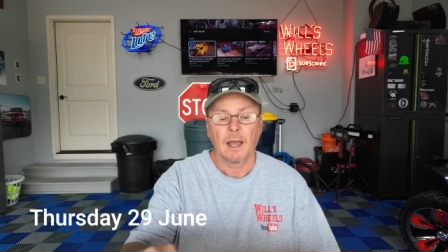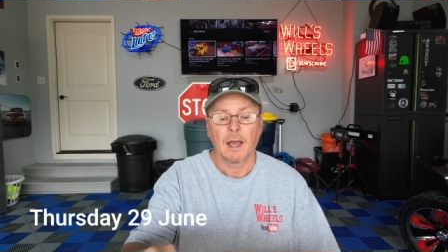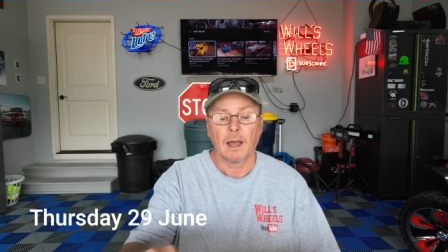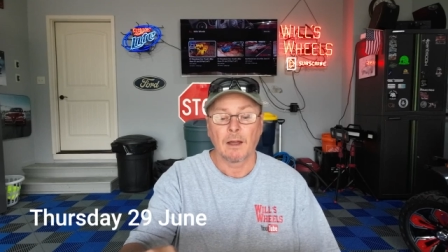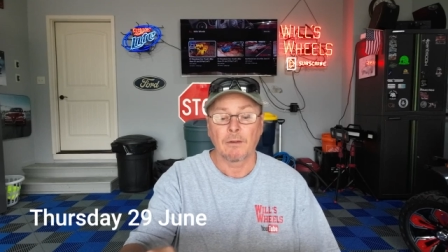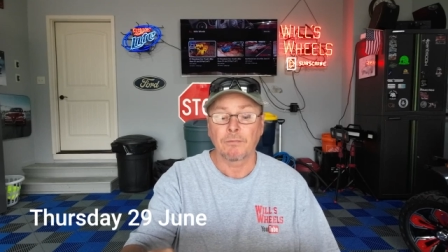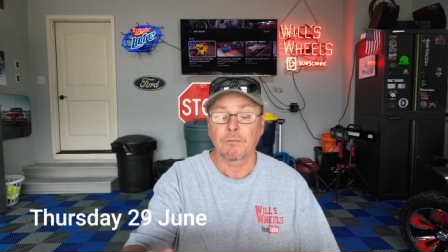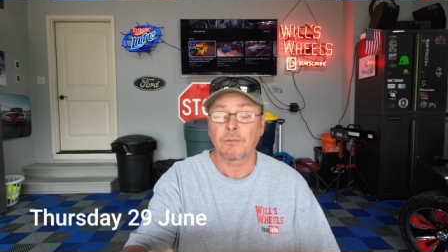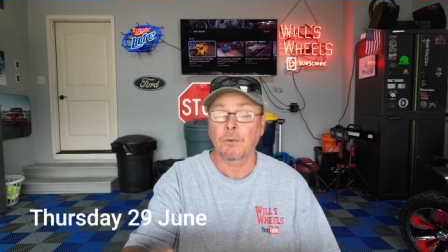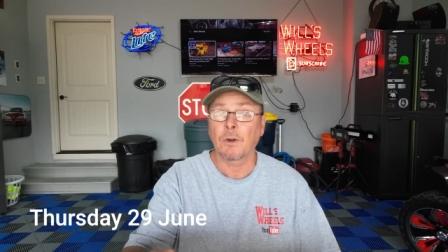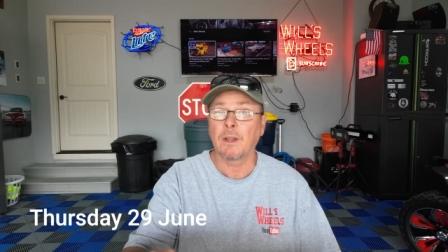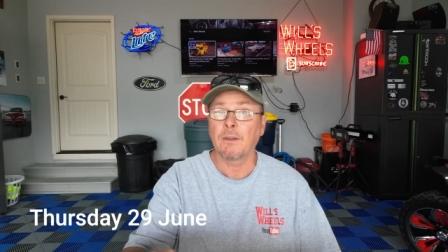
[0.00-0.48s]
a
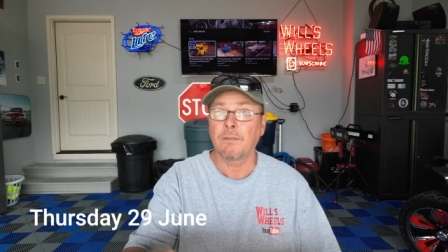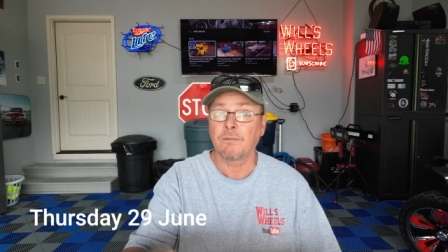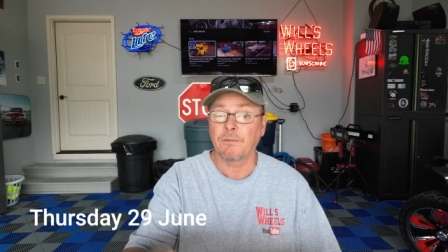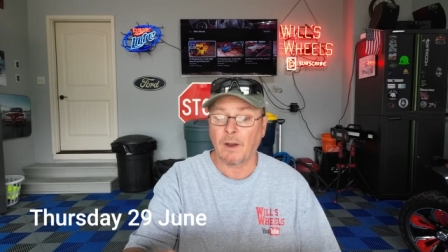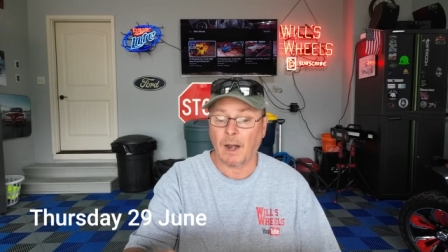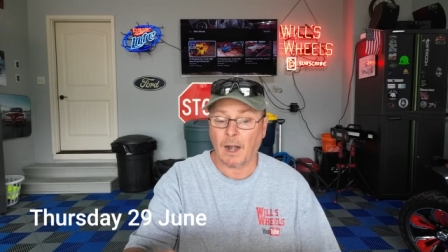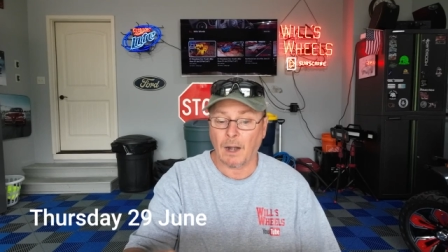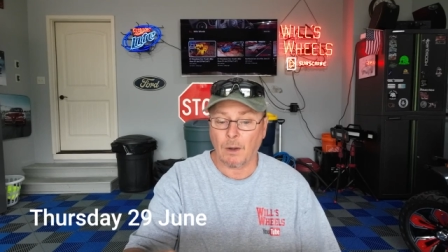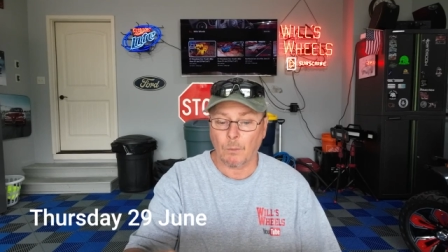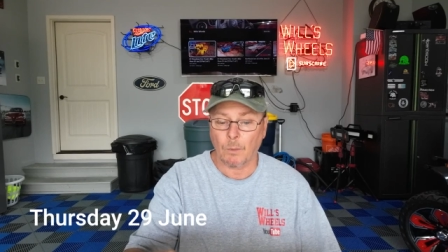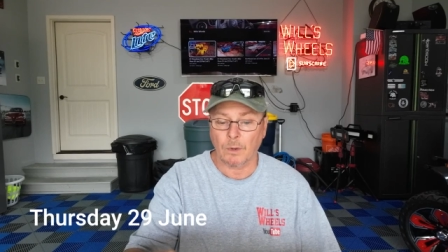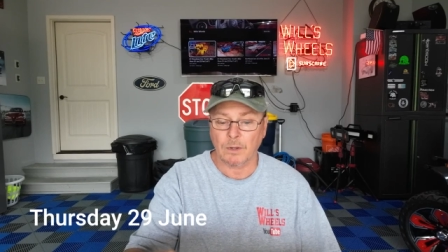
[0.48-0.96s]
free
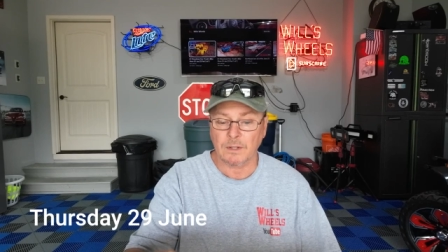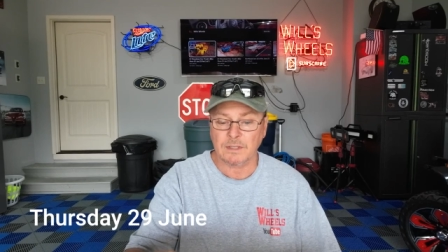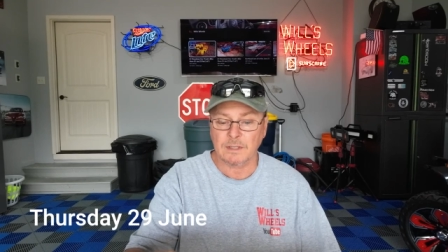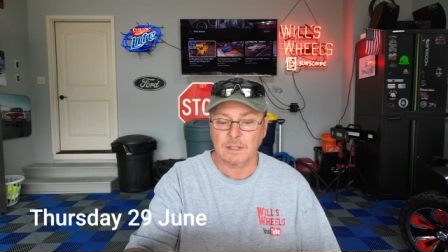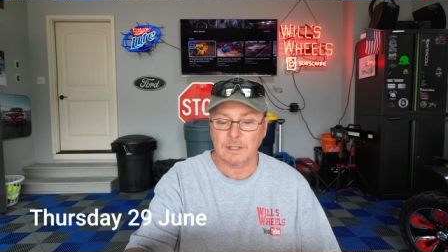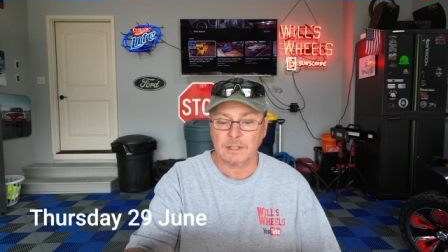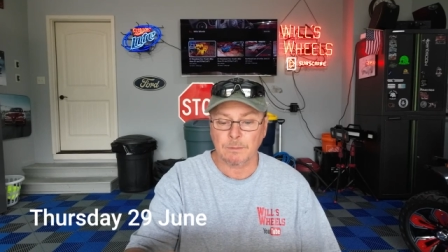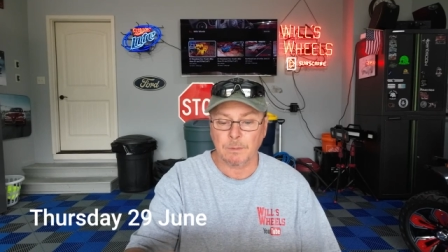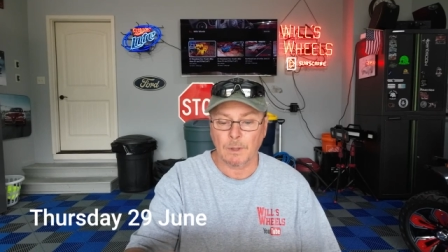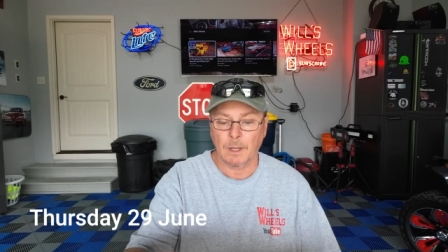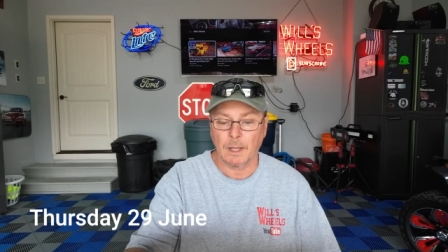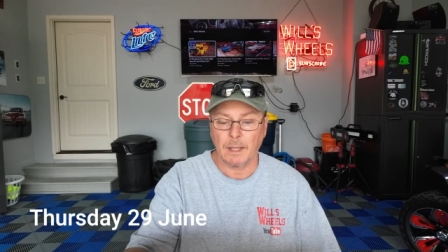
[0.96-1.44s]
fireworks
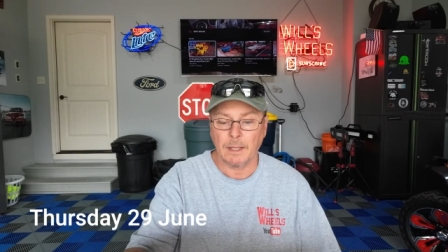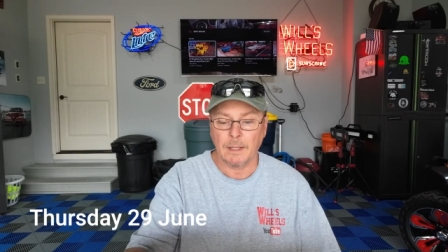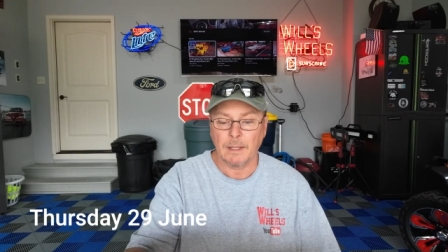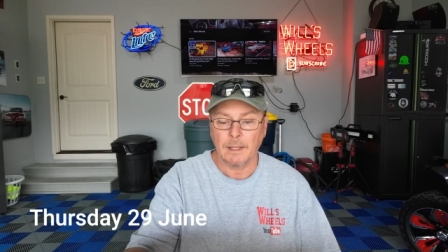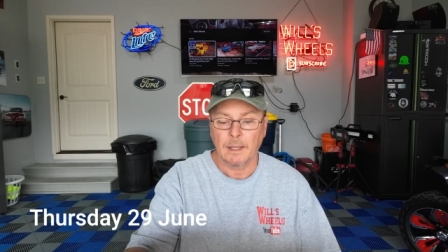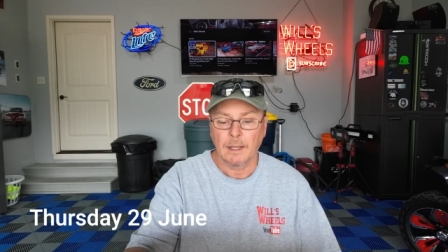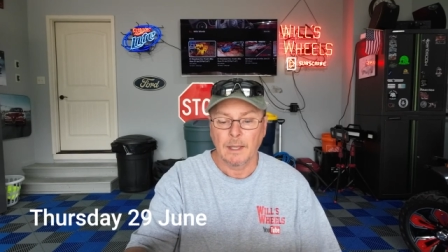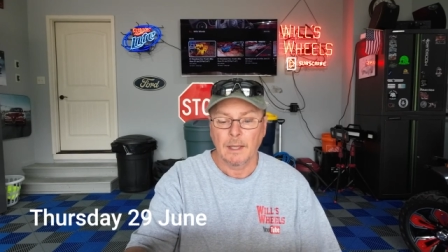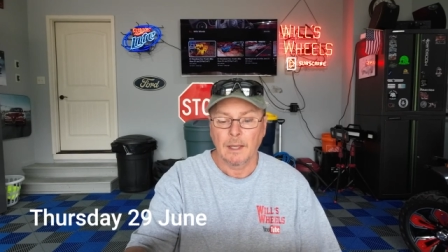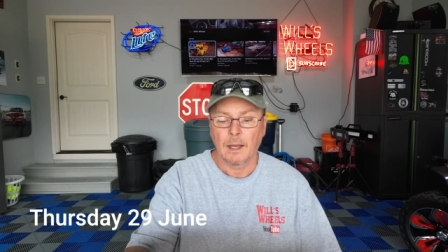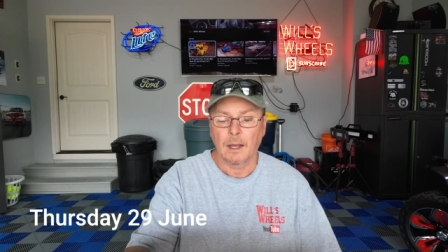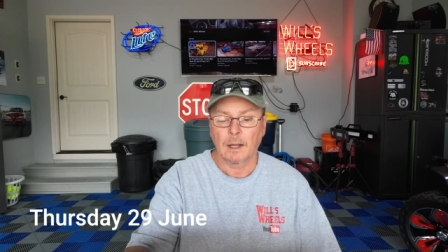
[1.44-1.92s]
display,
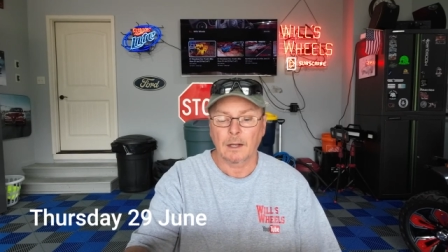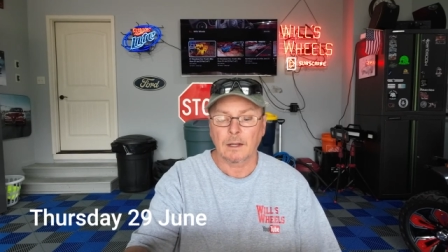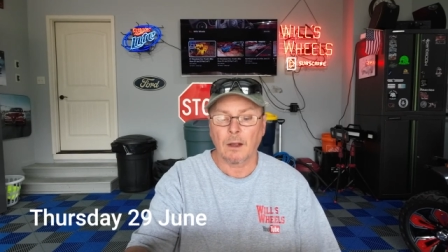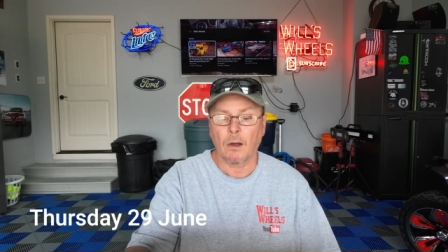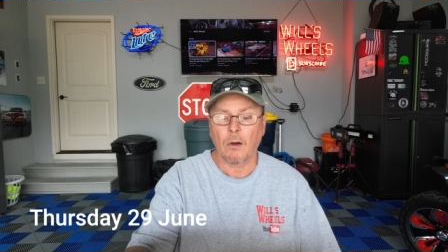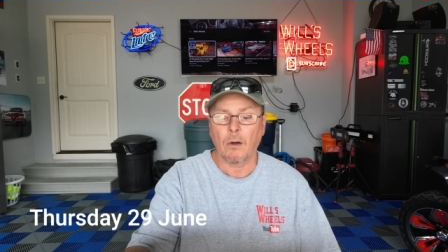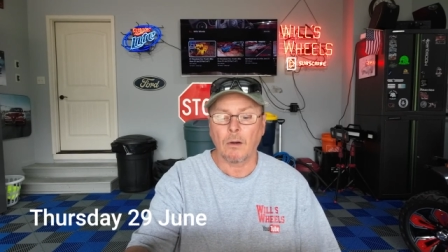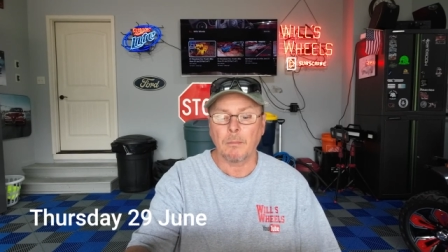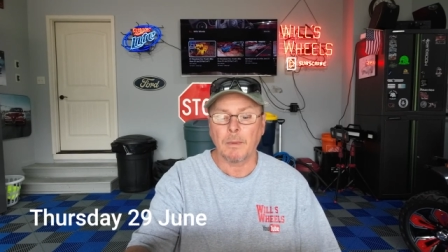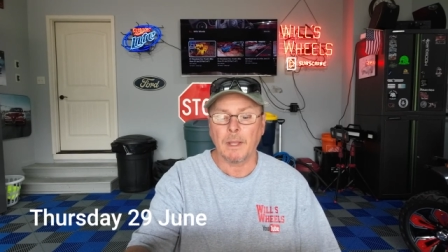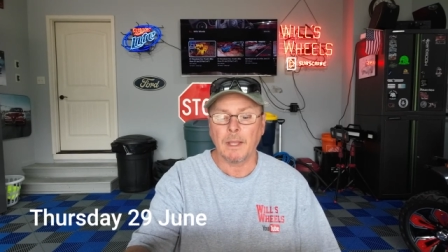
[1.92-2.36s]
a car